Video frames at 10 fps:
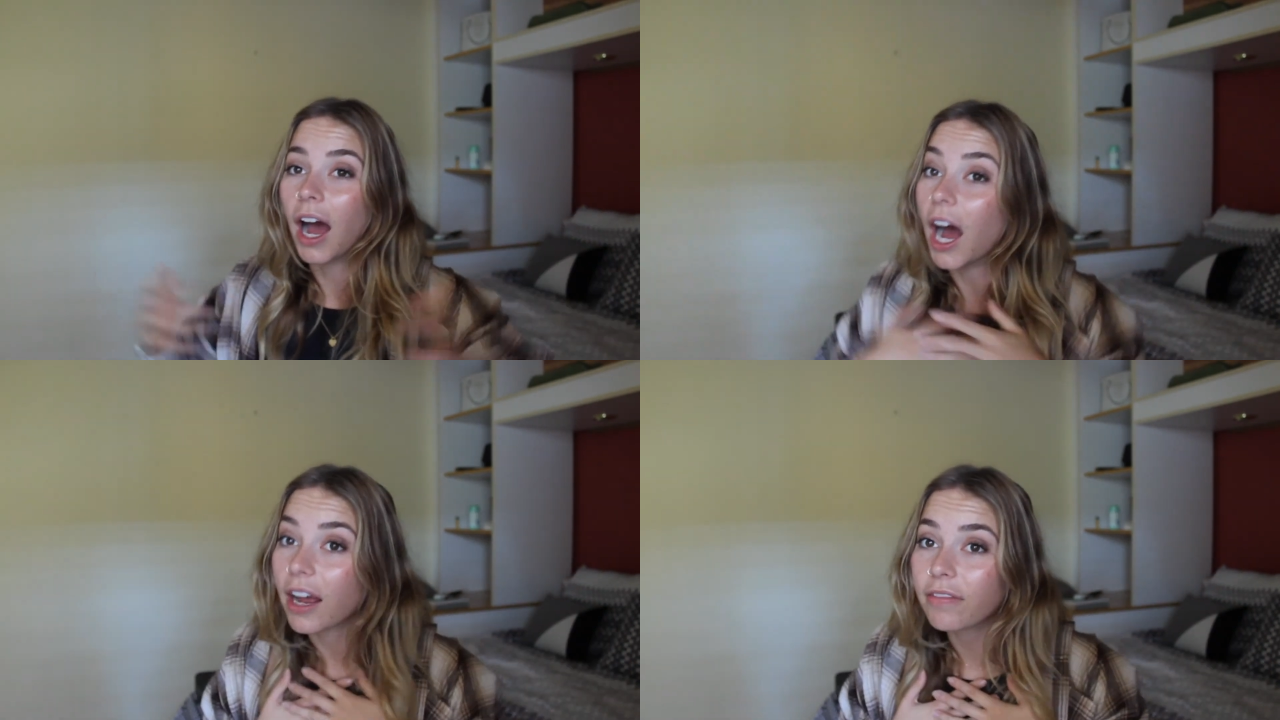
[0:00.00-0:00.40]

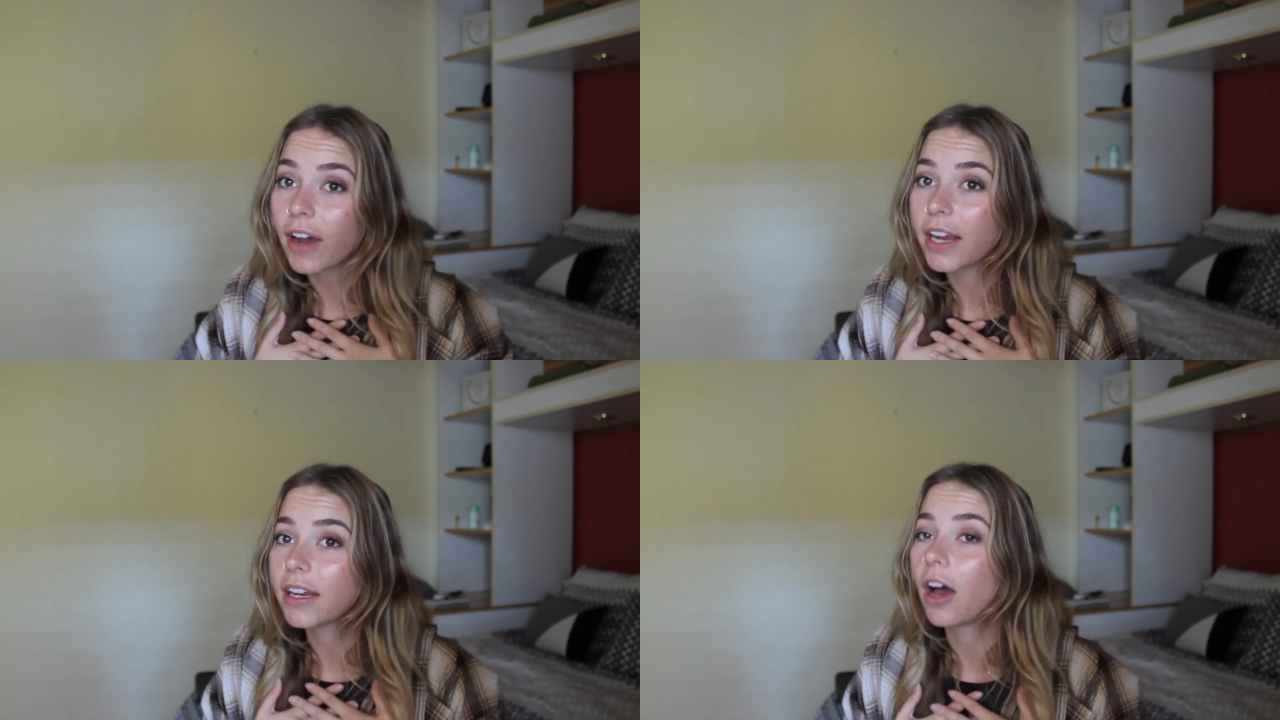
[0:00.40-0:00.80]
I
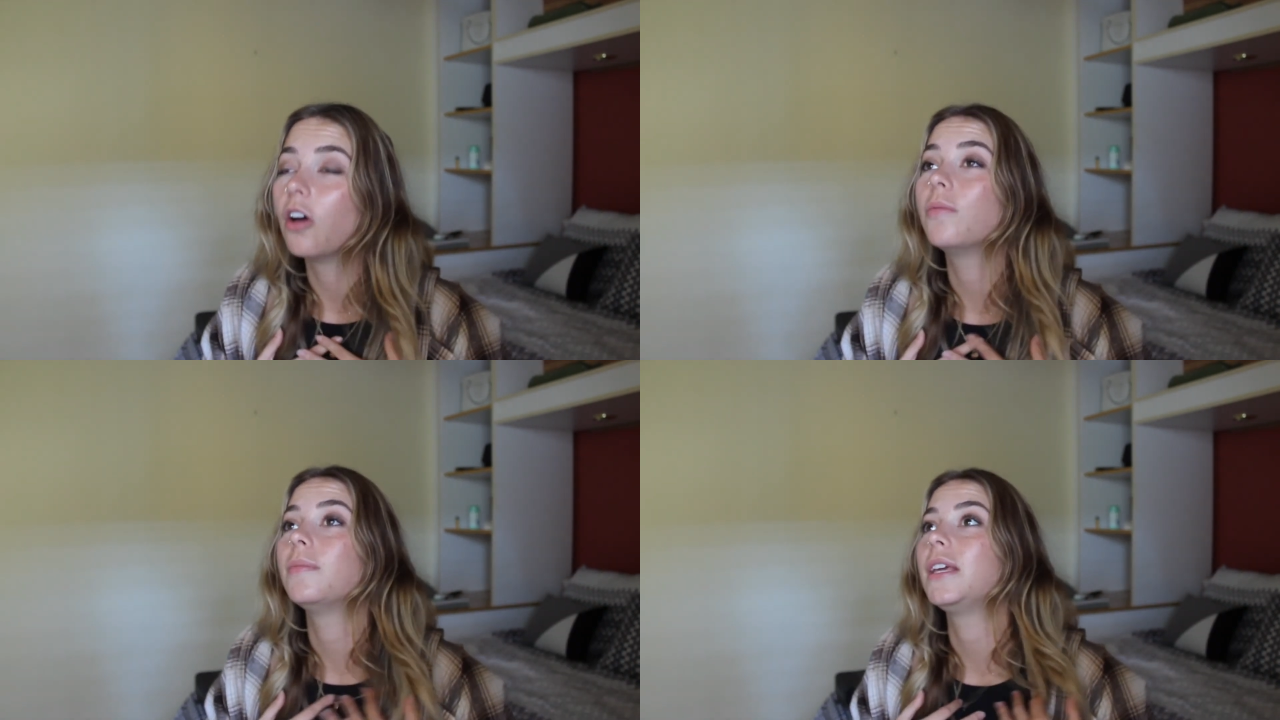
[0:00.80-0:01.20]
find
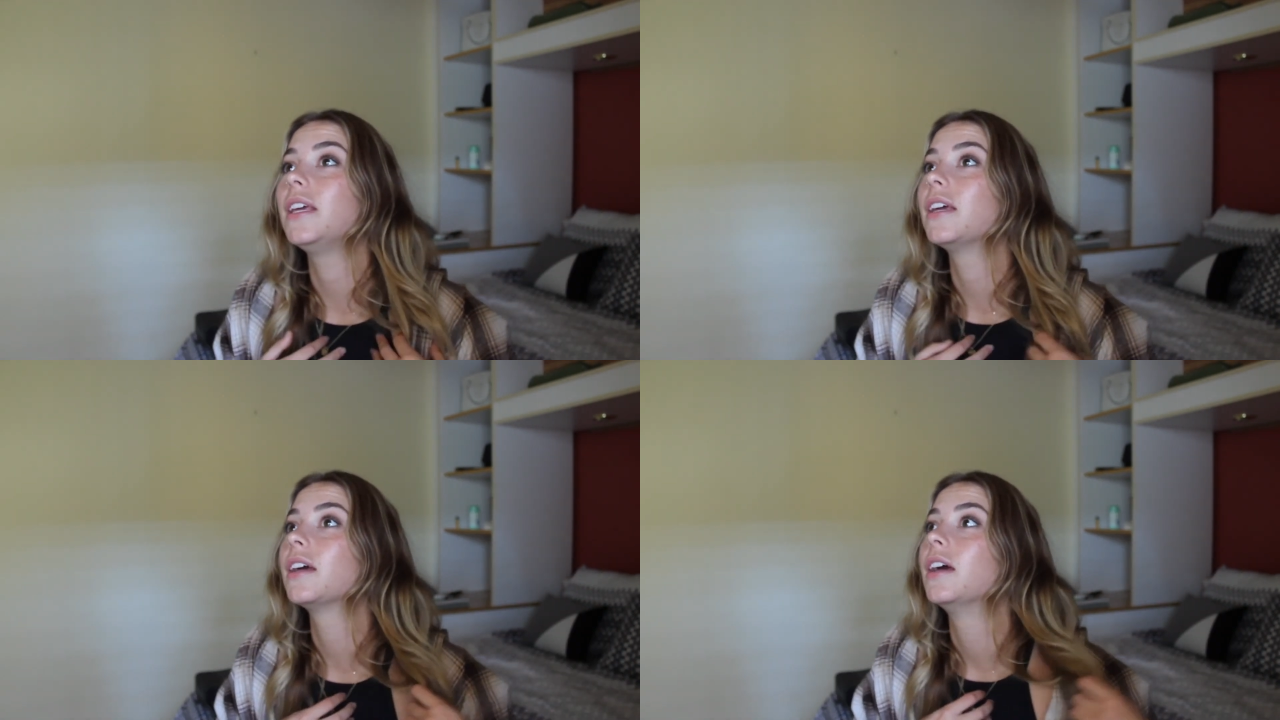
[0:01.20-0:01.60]
help
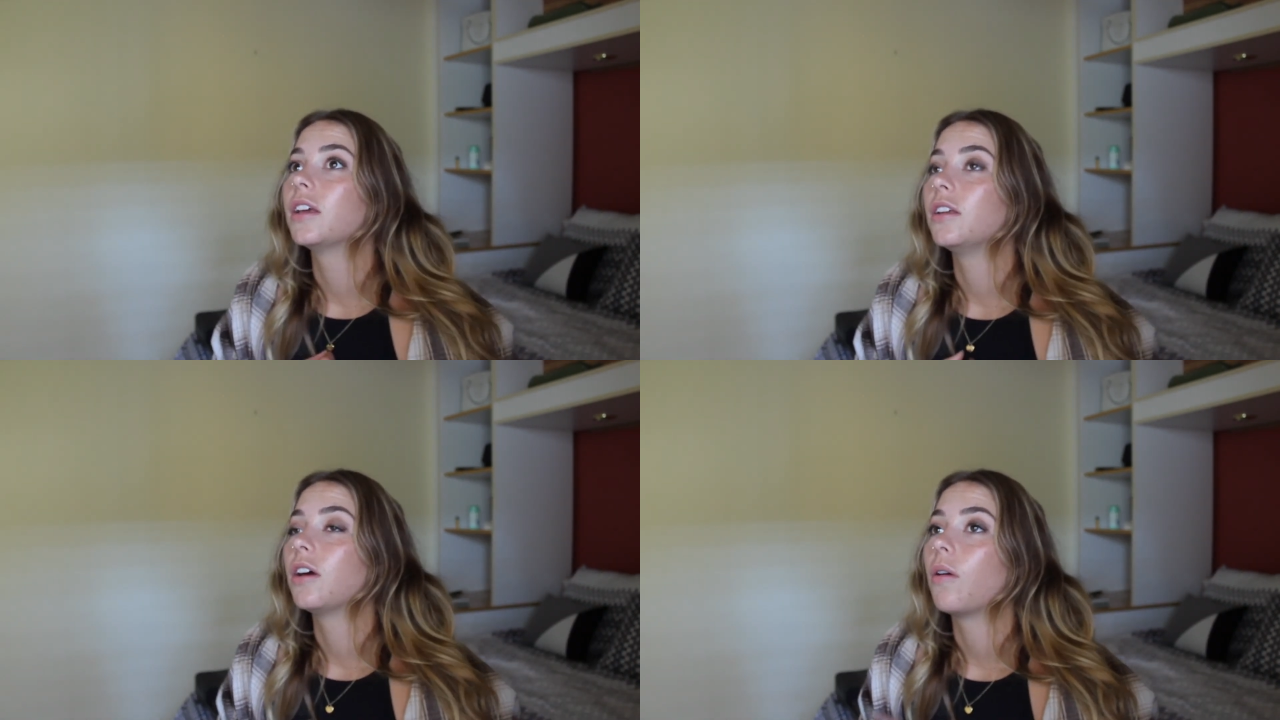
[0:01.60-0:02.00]
me.
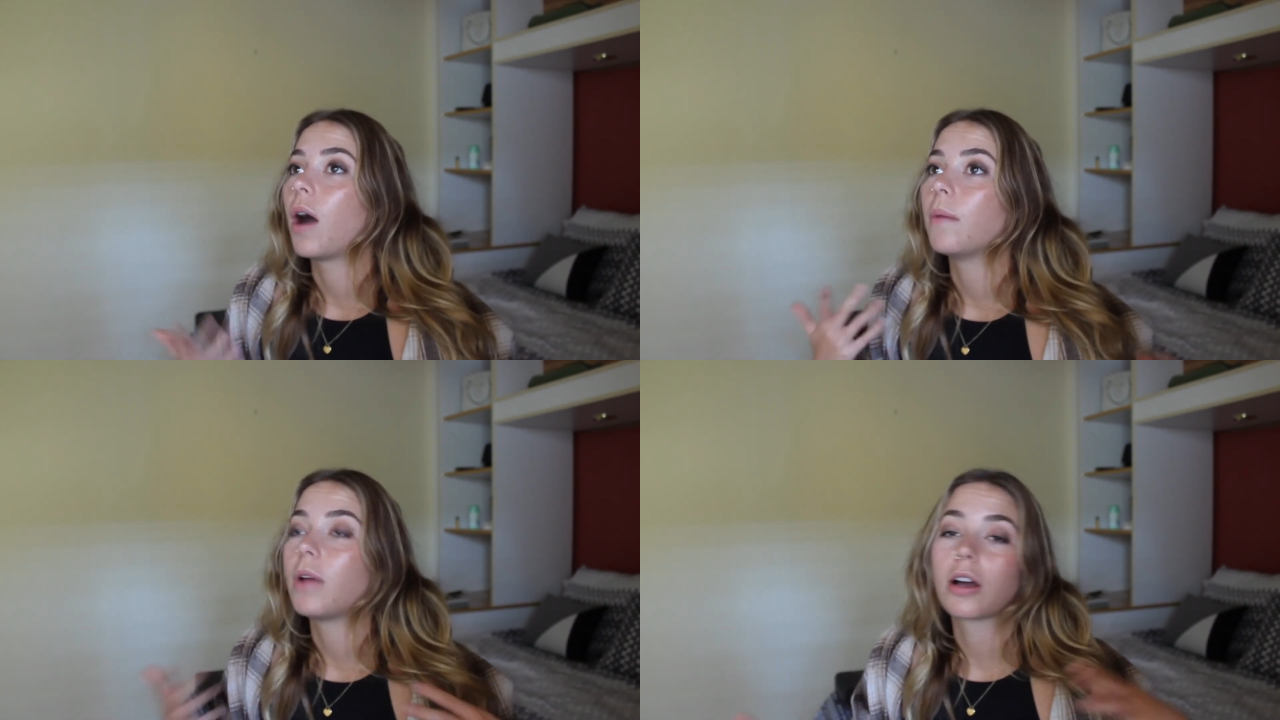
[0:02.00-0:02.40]
You know,
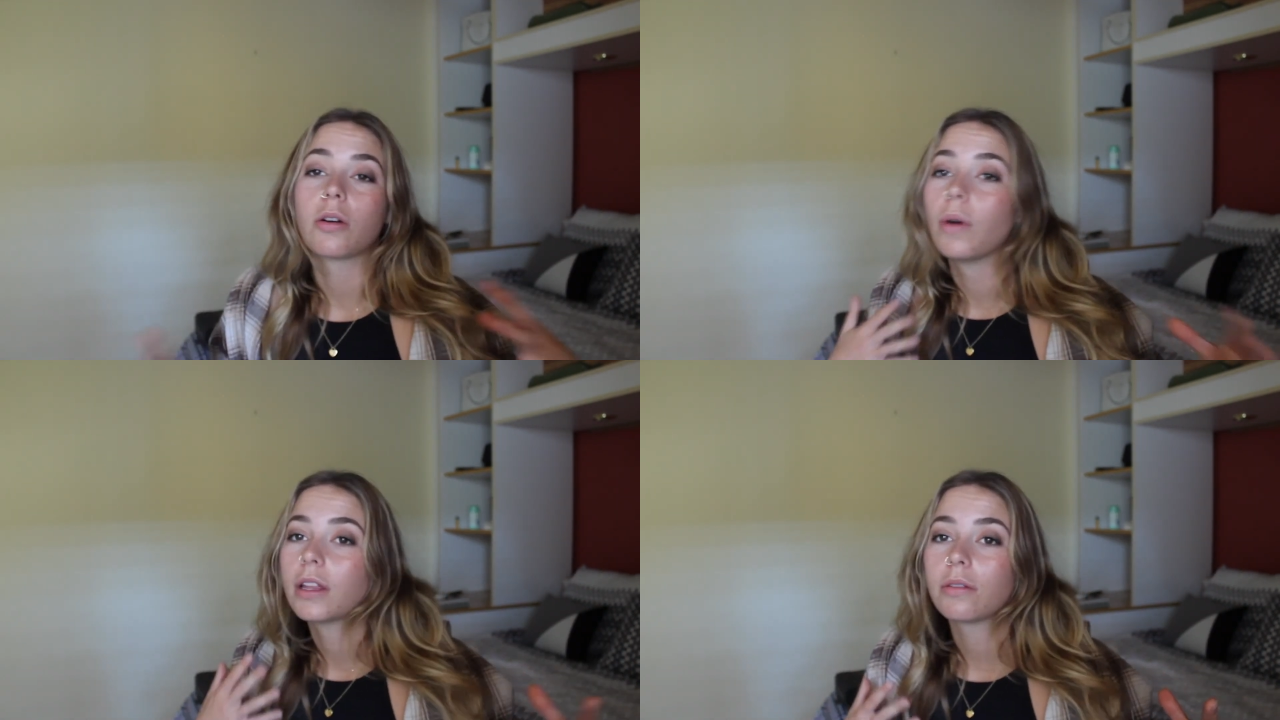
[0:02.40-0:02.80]
I'm not
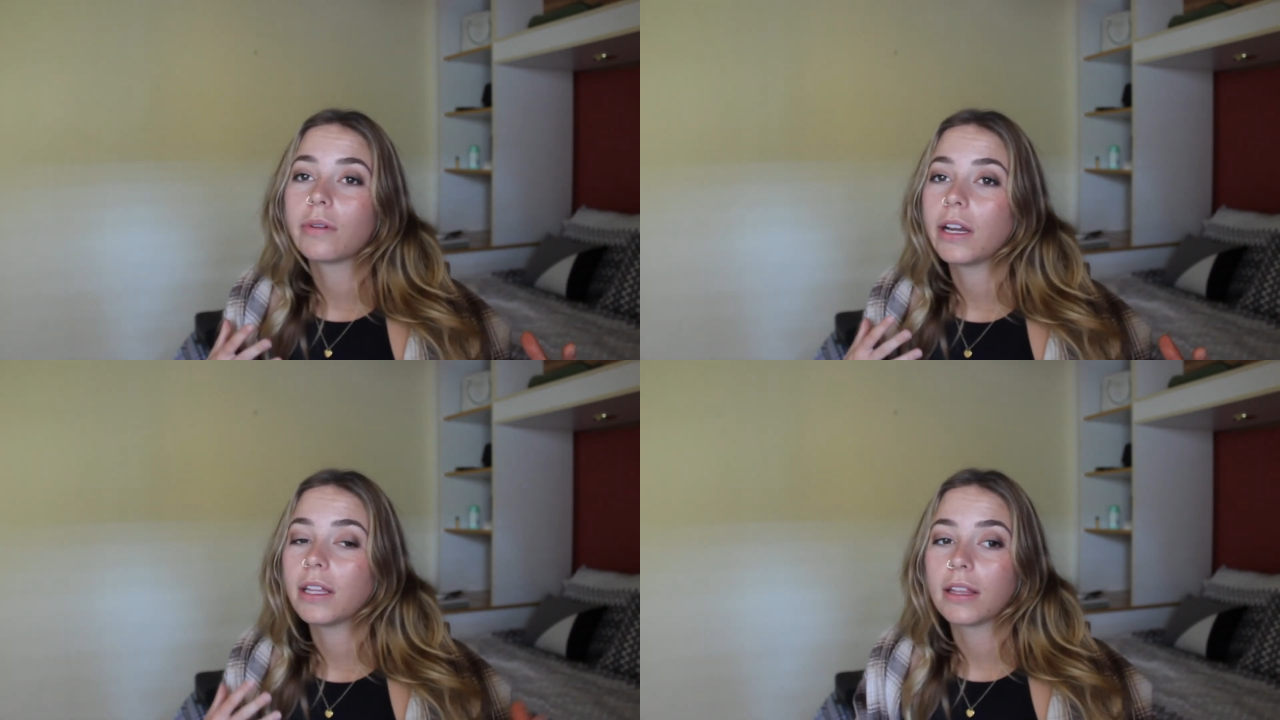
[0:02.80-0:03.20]
going
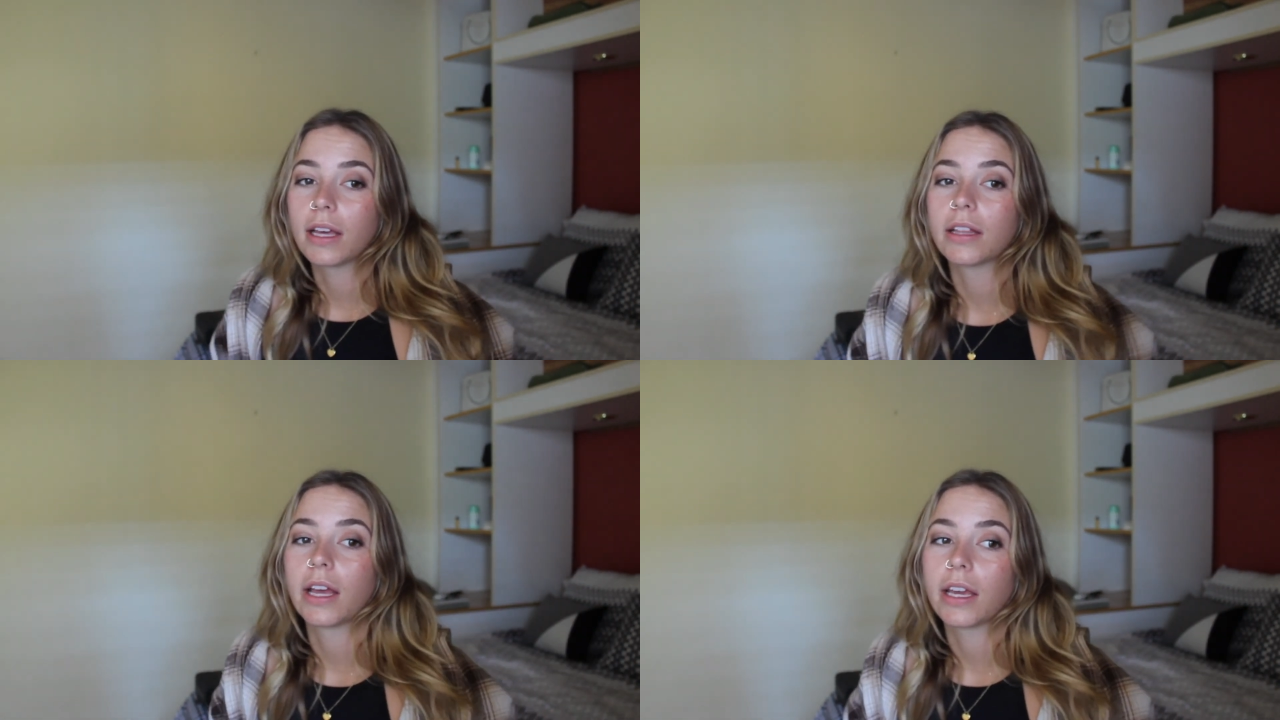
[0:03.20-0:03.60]
through
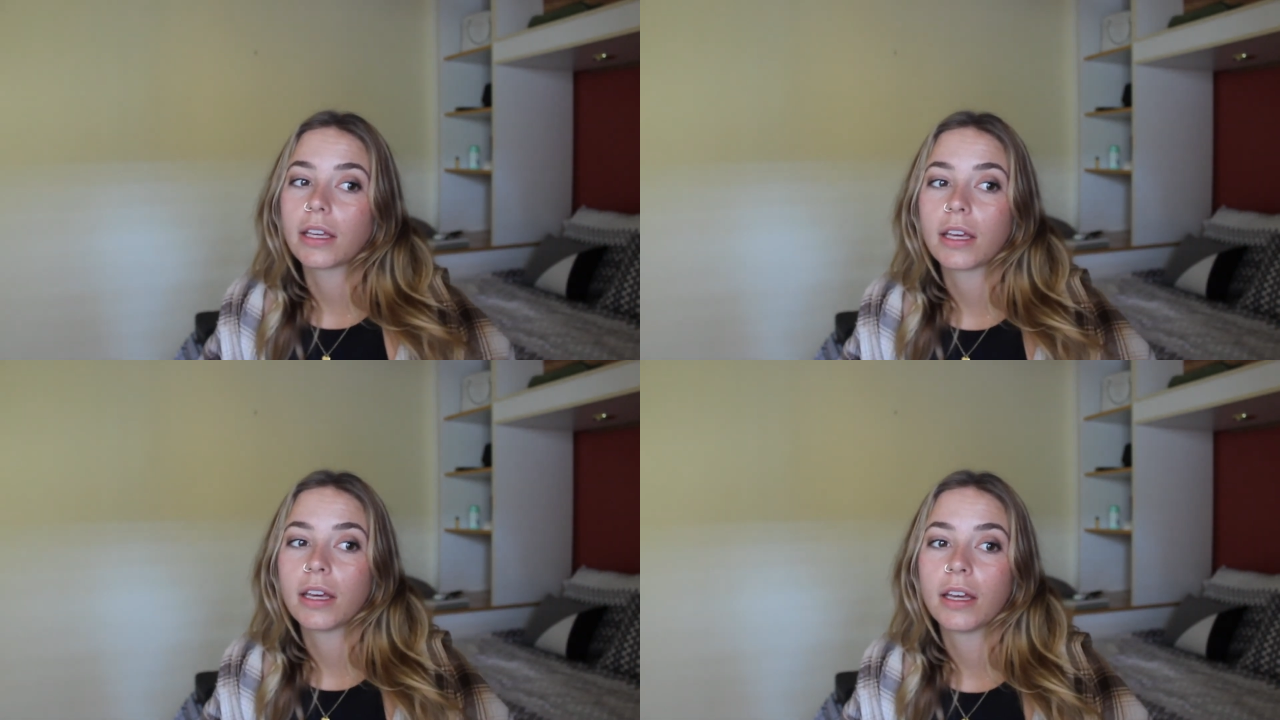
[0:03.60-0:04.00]
anything like